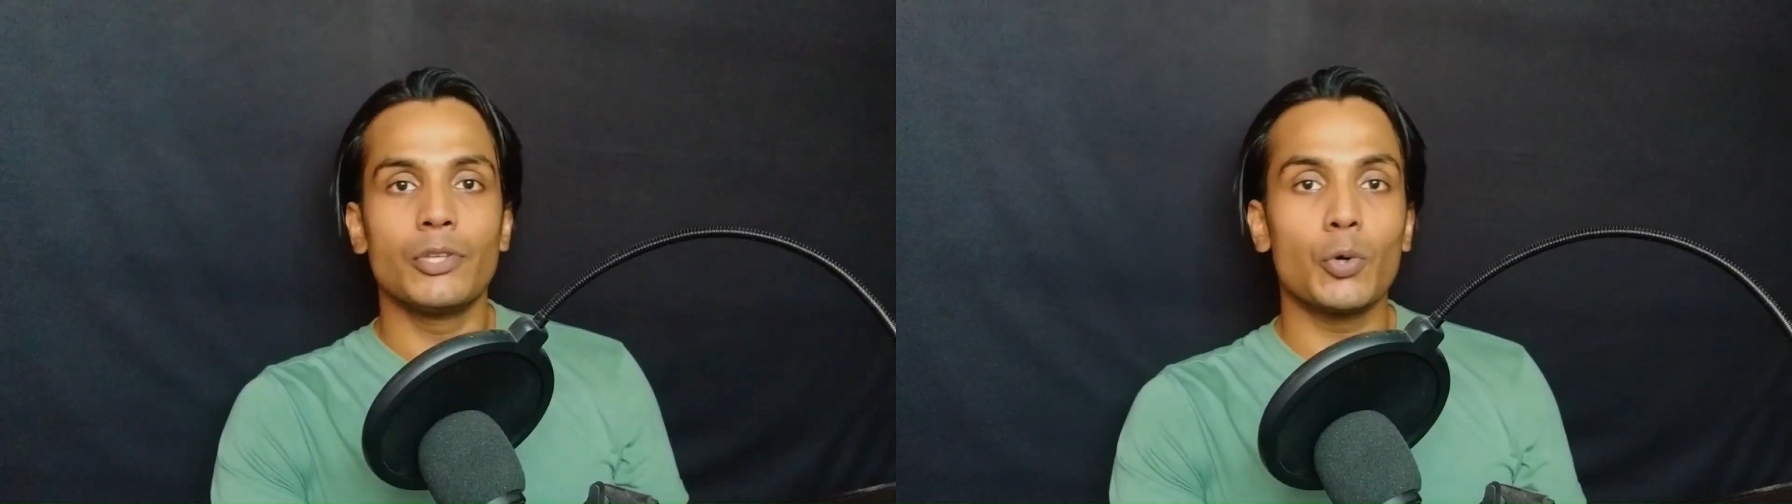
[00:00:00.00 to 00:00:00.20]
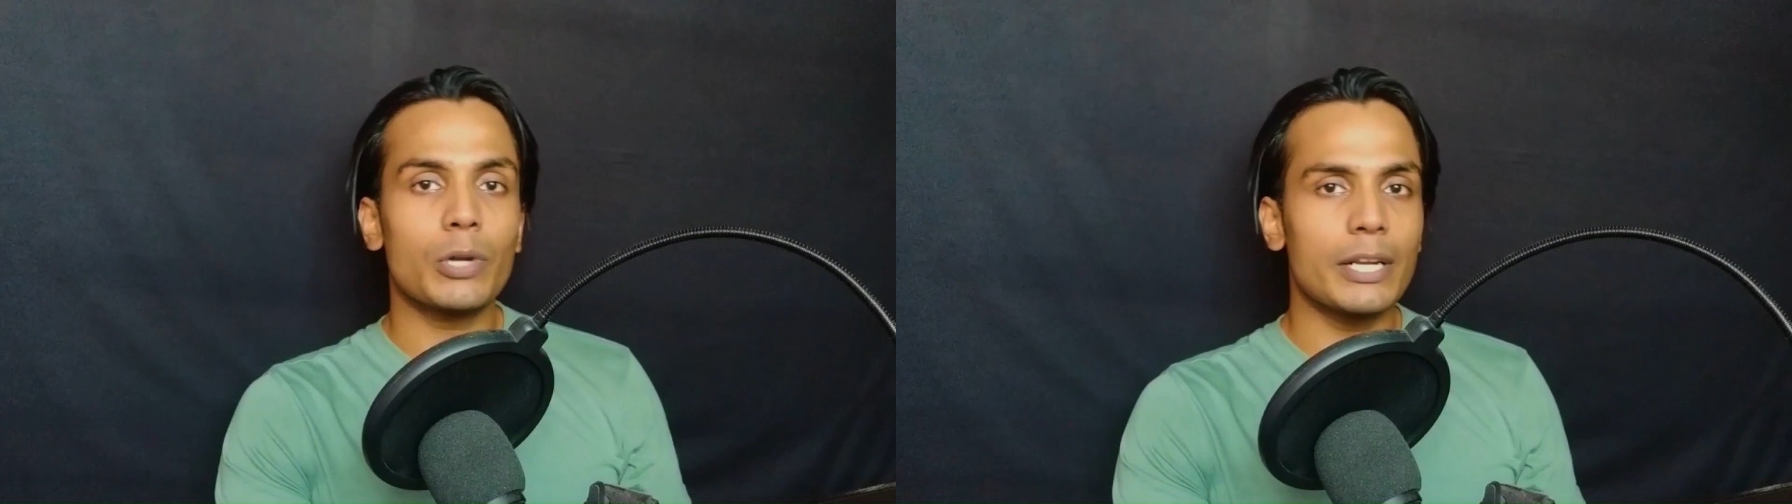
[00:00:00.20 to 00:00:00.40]

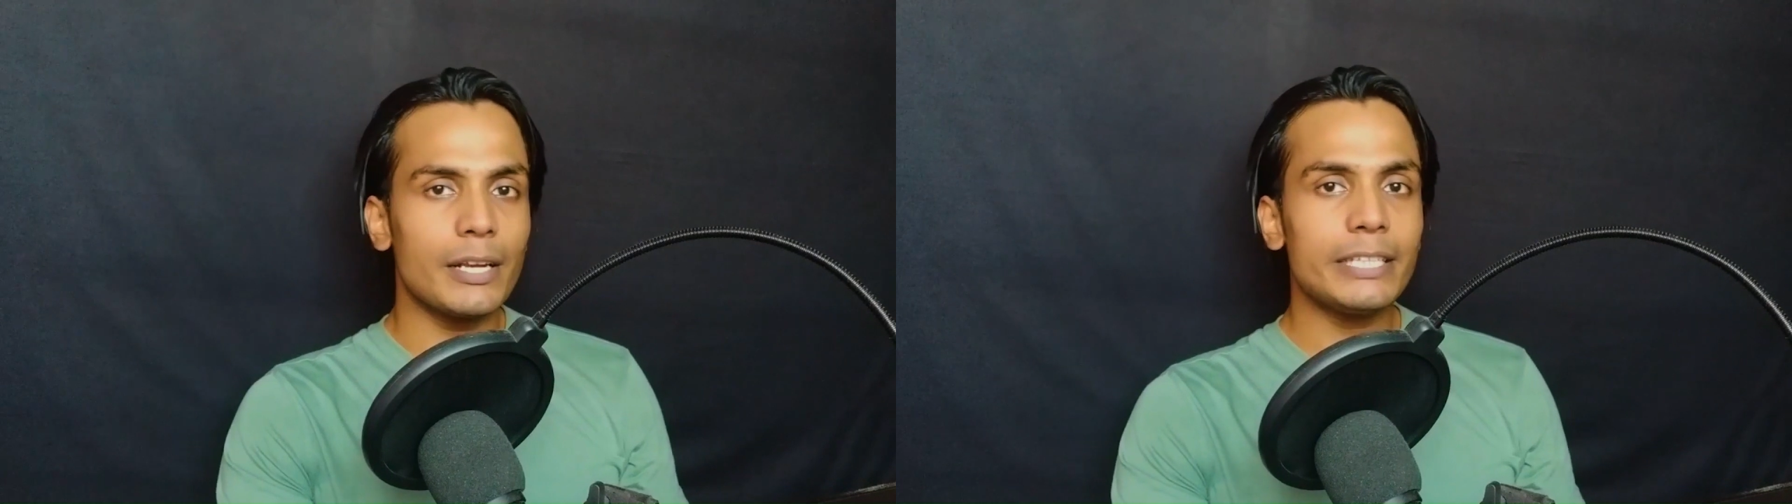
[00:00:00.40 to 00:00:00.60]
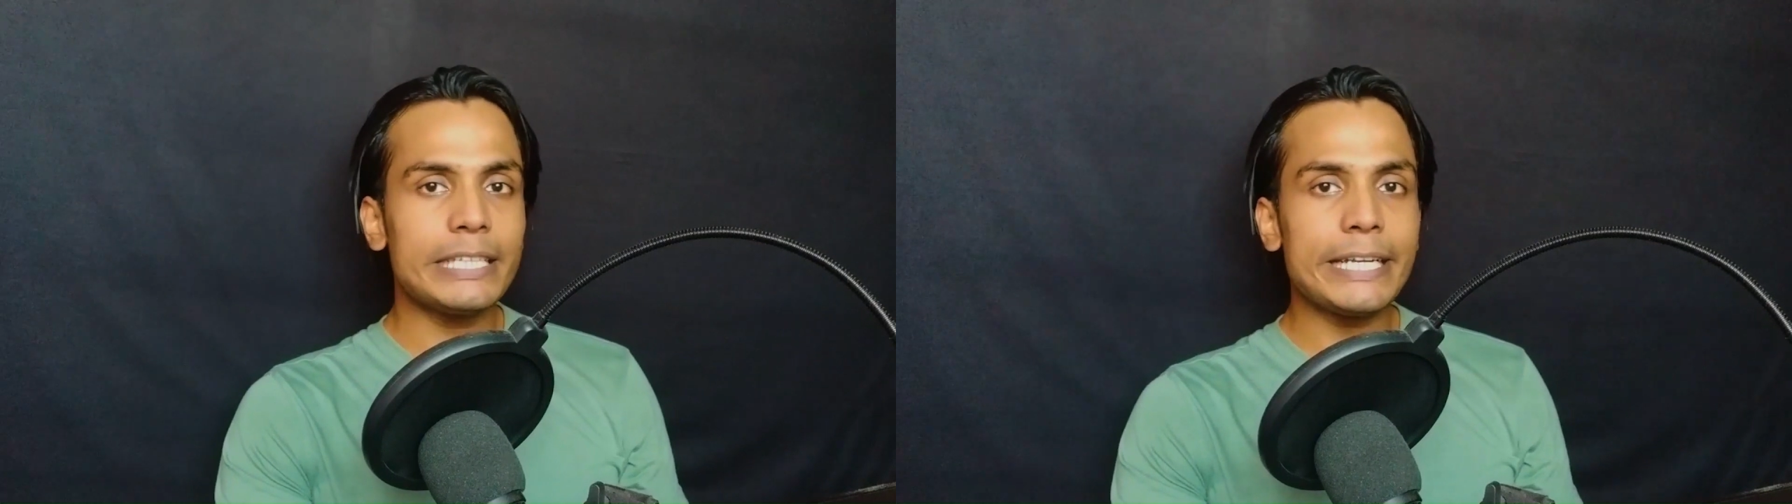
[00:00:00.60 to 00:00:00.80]
So
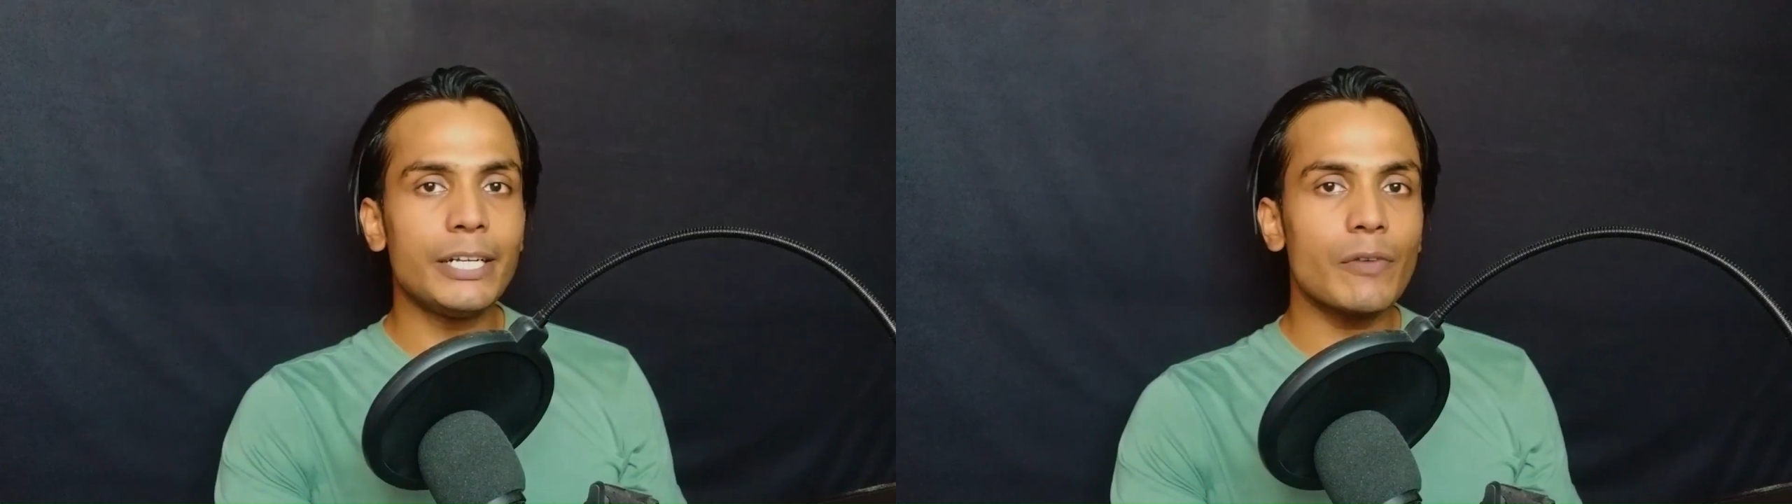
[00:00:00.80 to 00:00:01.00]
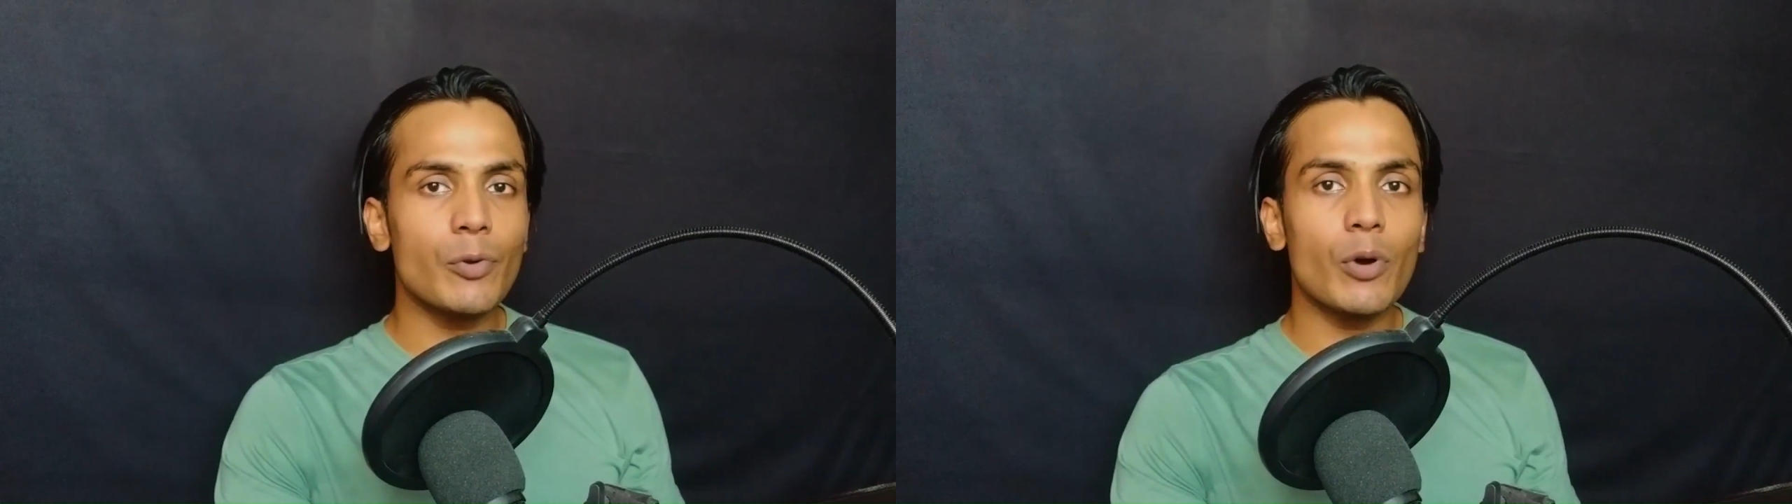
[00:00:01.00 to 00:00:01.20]
clearly the
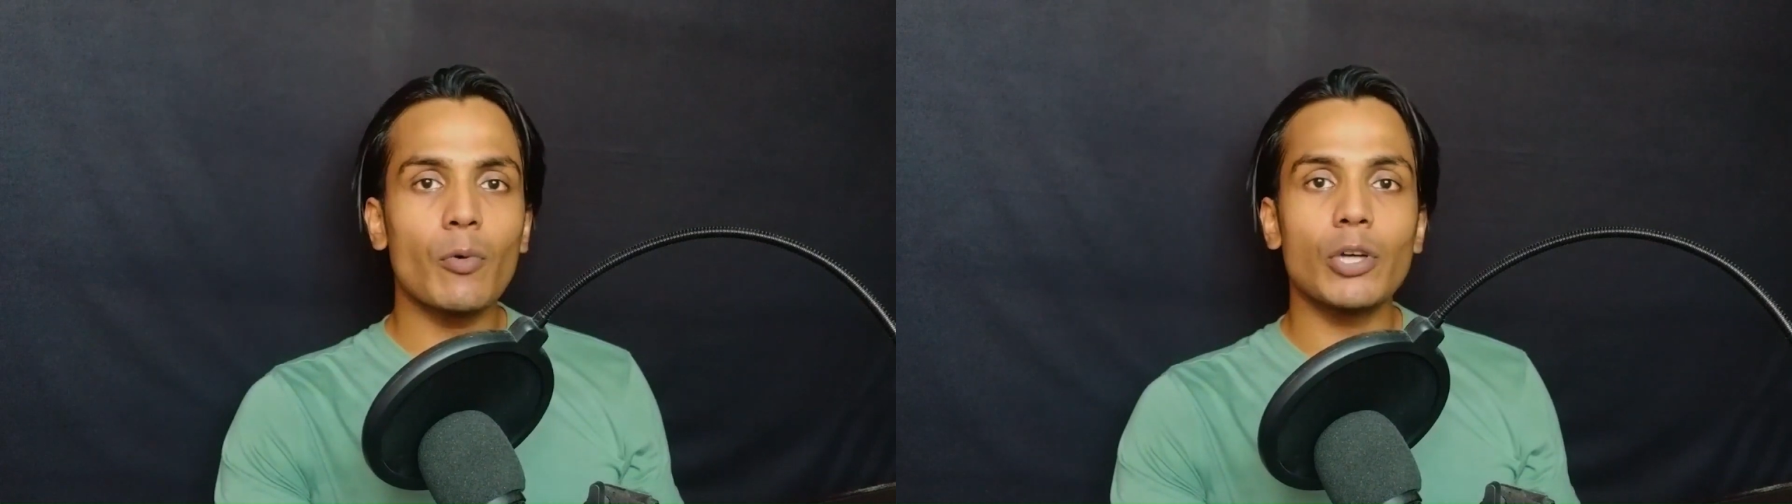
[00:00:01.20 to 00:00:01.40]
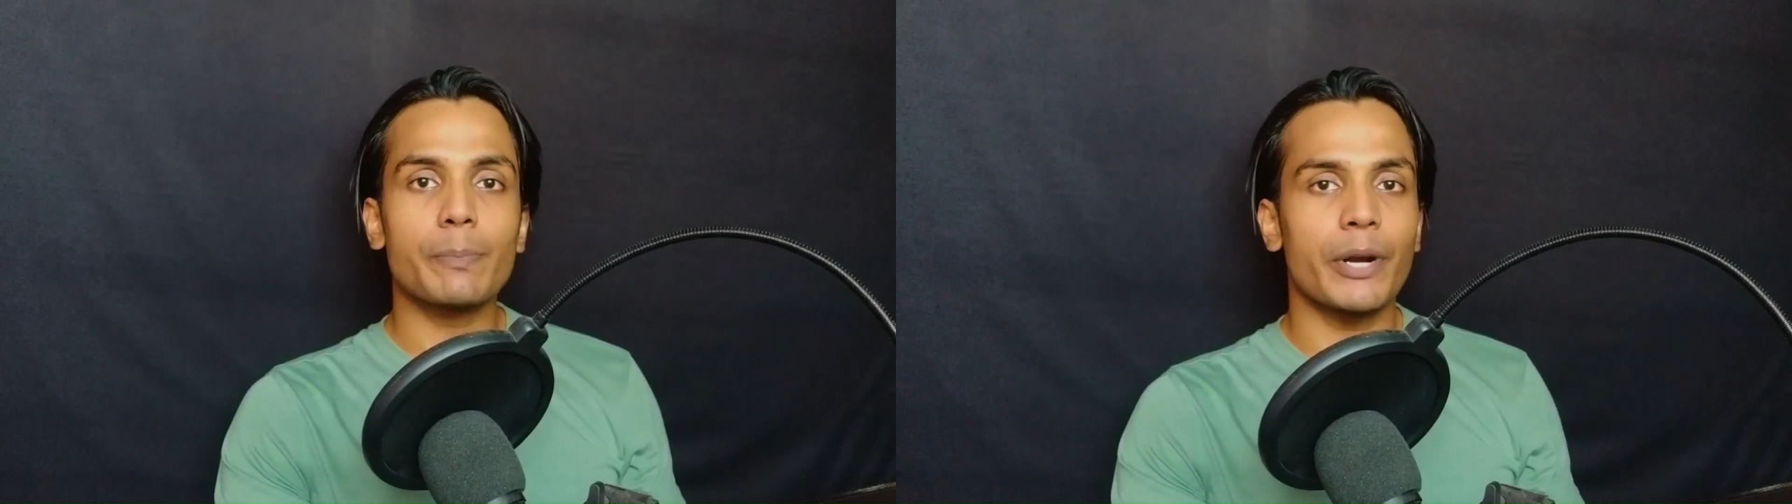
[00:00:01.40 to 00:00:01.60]
interviewer was